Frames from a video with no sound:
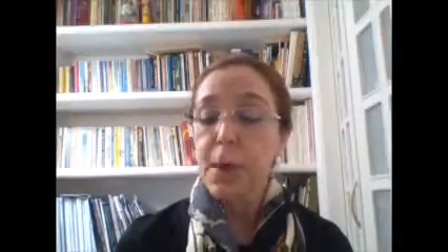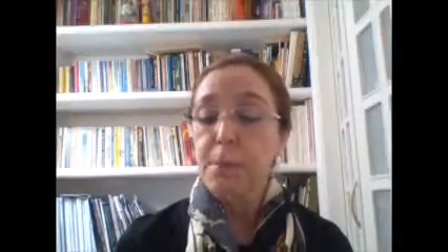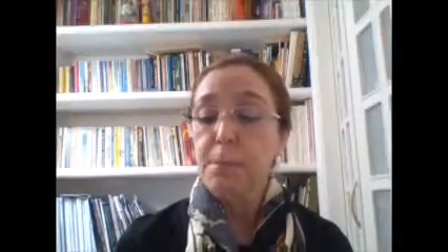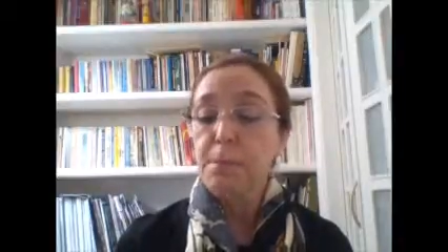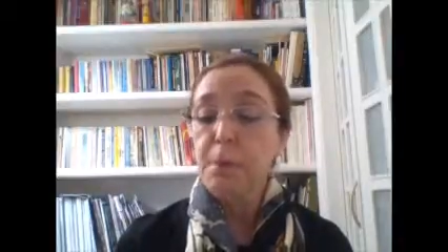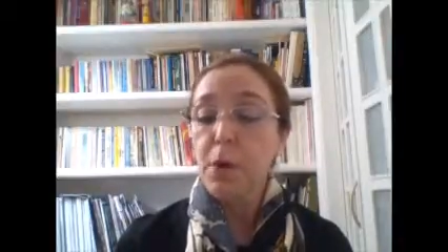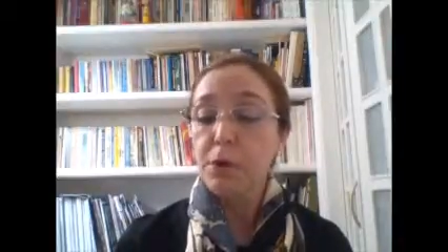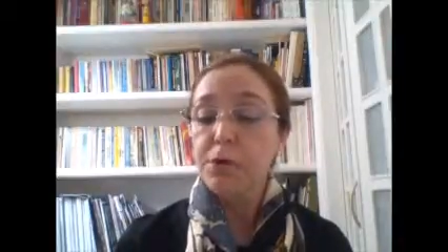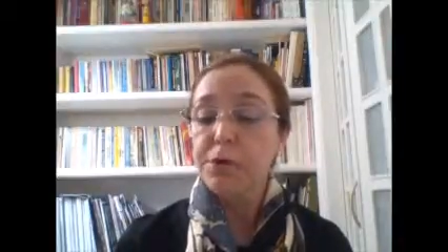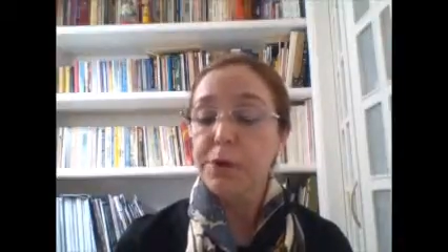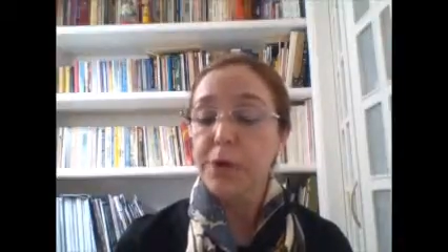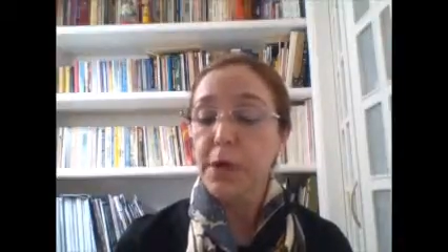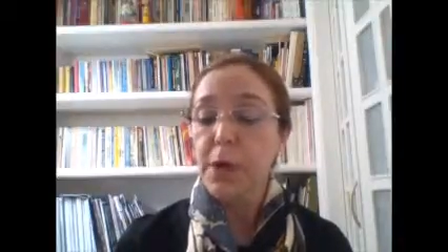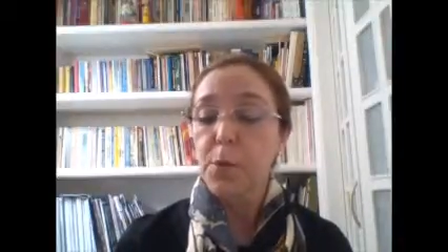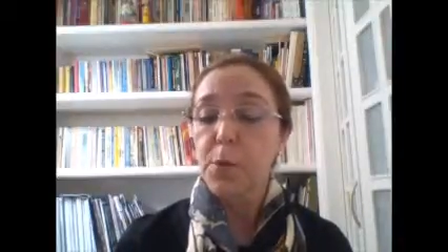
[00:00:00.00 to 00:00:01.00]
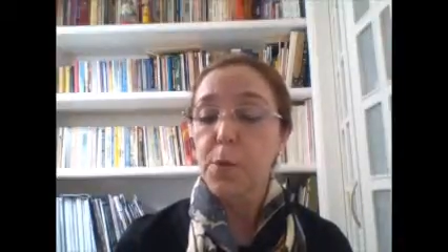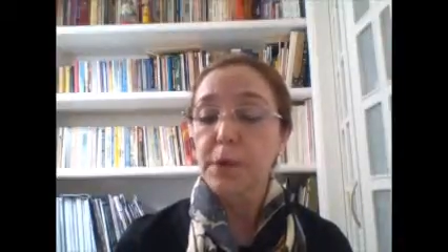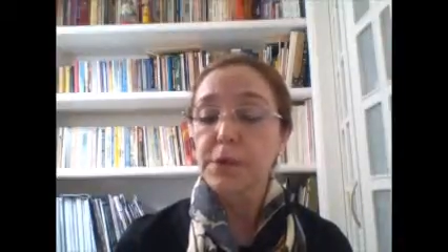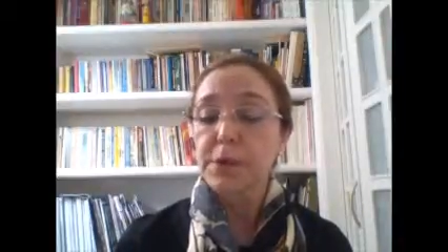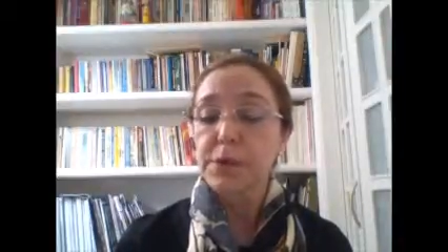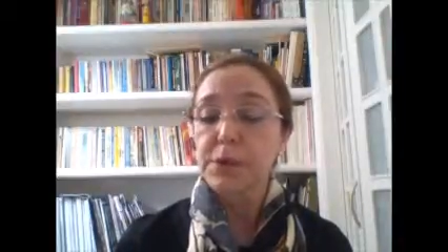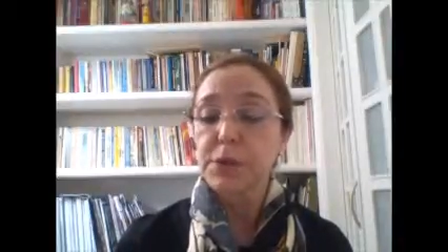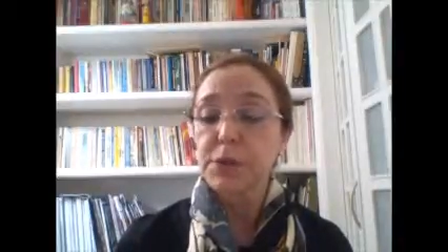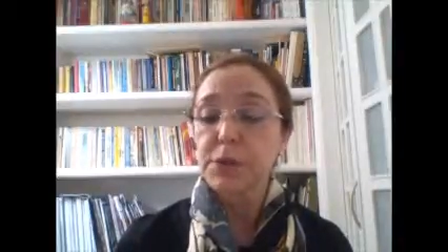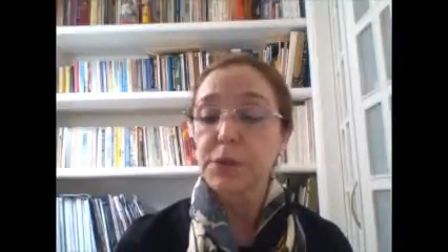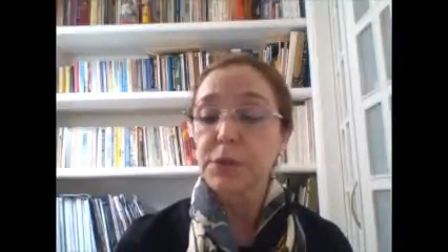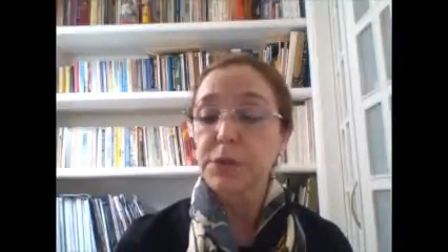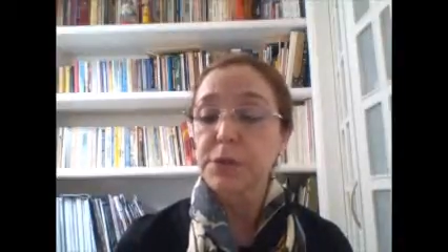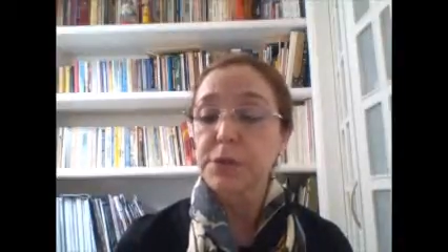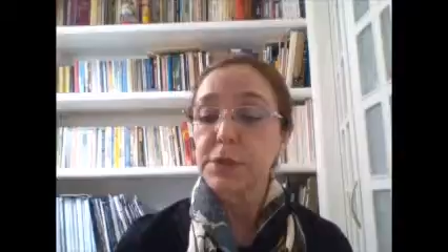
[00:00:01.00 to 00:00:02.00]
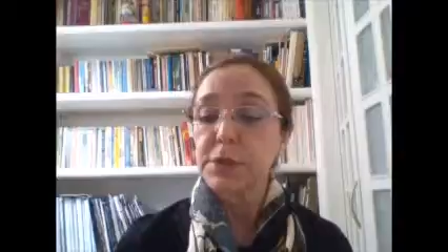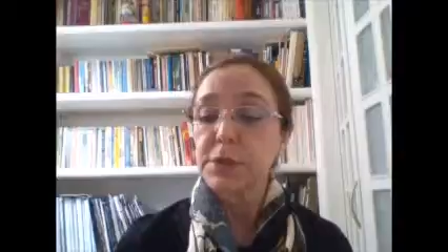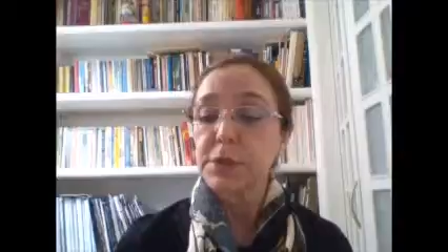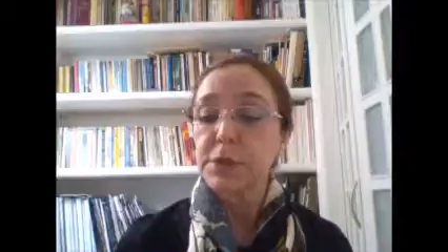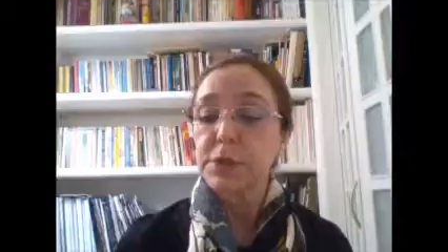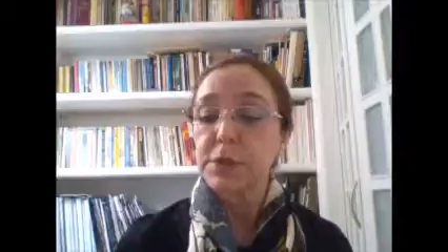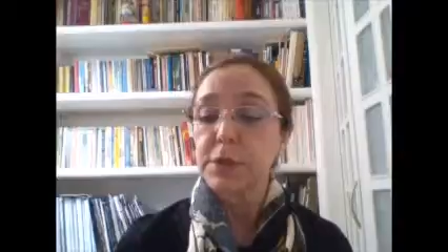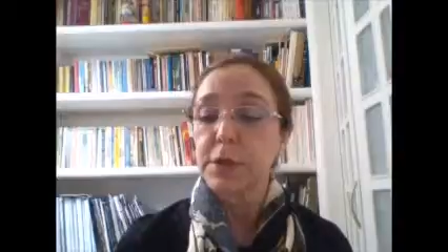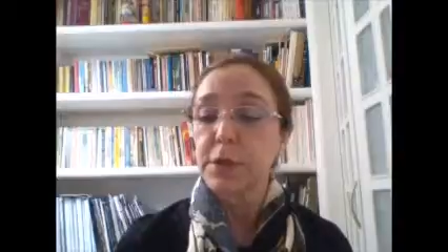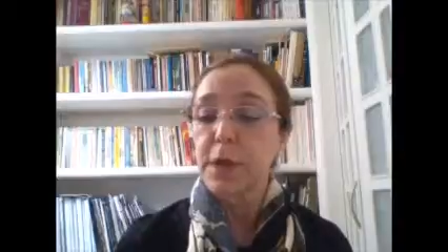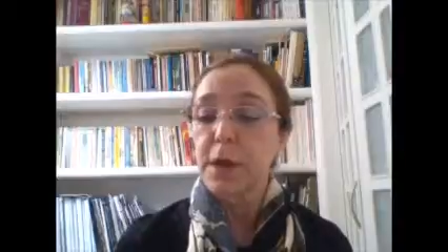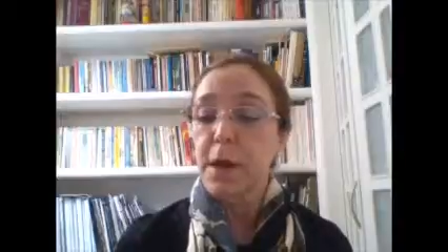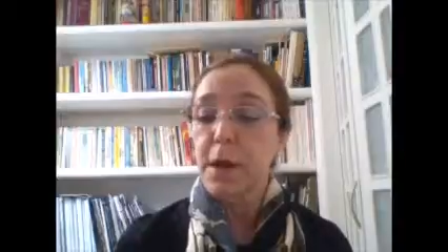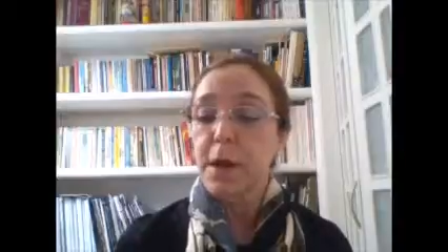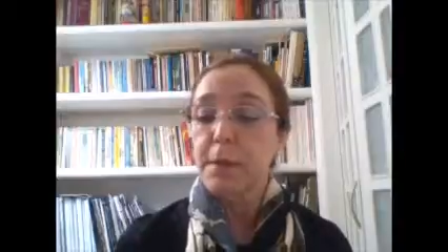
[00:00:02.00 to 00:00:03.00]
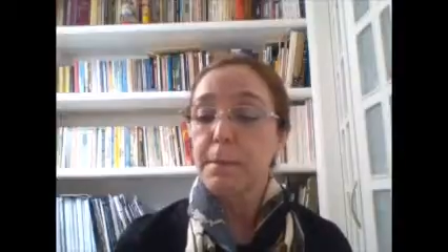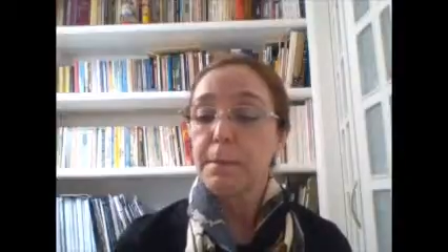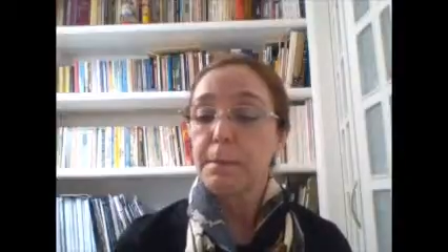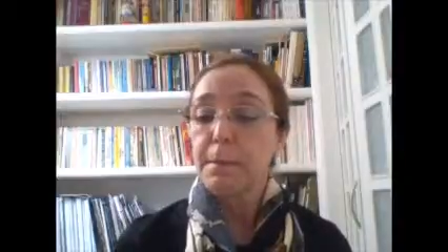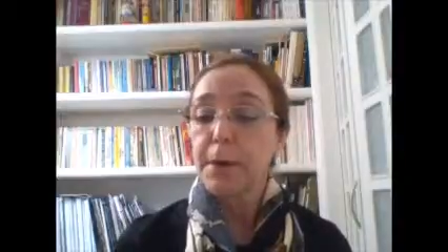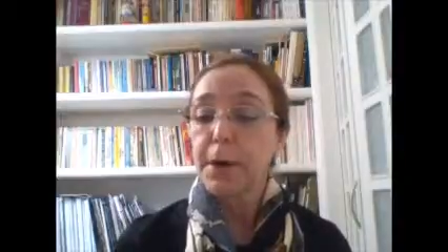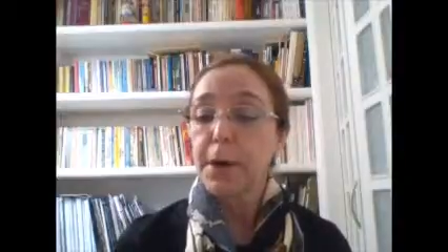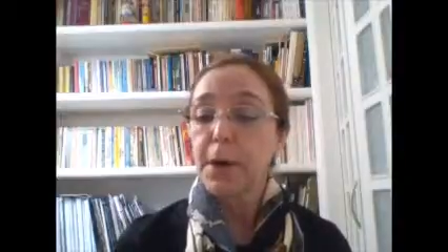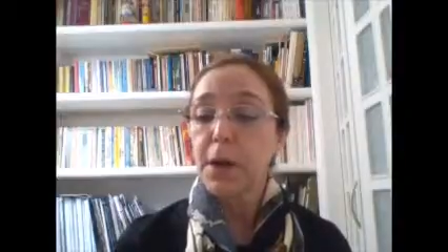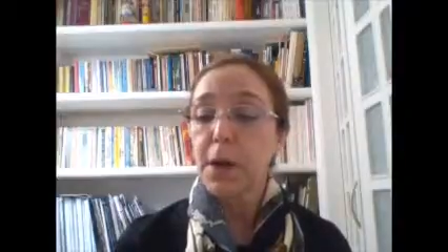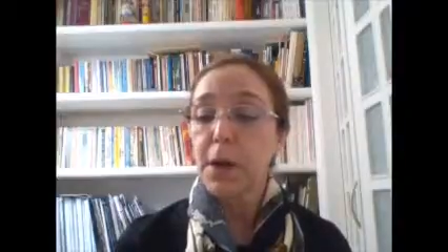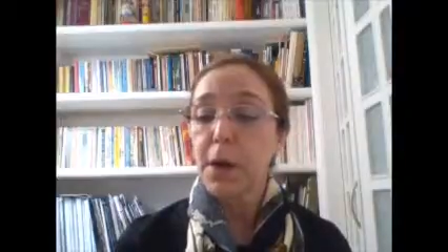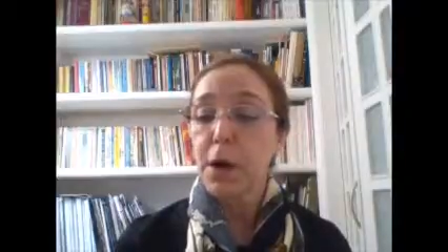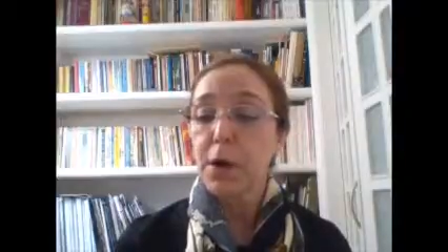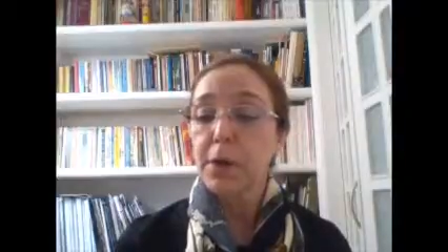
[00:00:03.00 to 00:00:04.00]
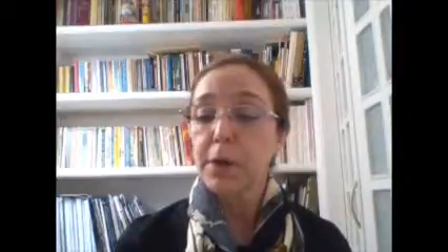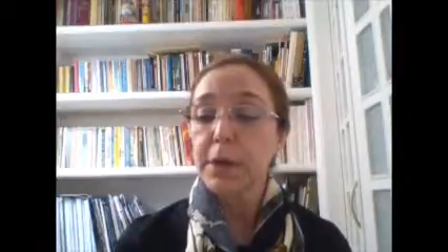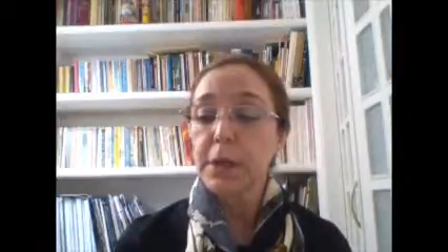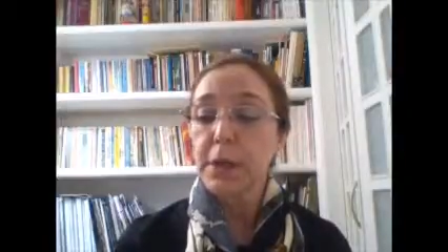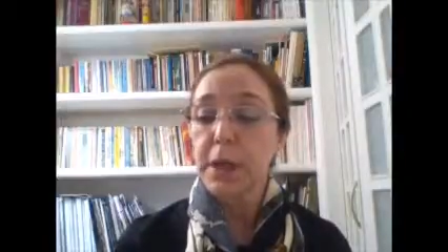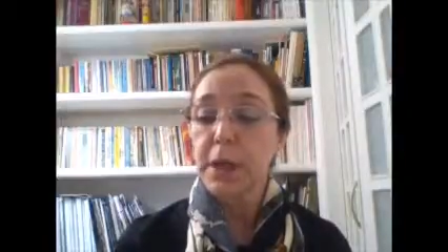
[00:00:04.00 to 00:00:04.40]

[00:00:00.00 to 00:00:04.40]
Mondrian was introduced to the Berghain,